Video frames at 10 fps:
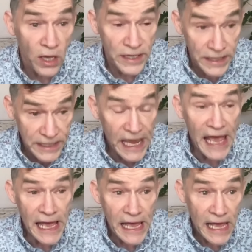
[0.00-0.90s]

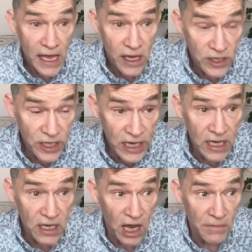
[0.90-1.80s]
Yeah,
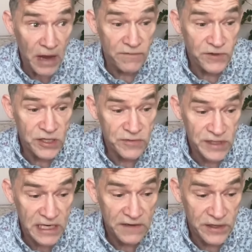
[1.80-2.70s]
yeah. I've just
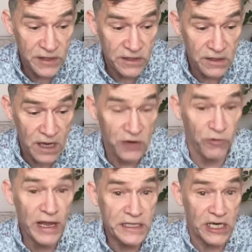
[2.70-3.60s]
received a
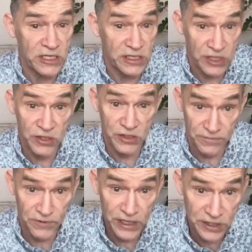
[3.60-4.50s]
grant actually to do some
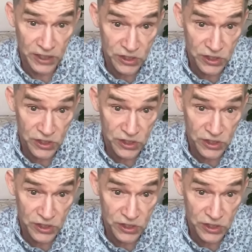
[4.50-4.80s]
research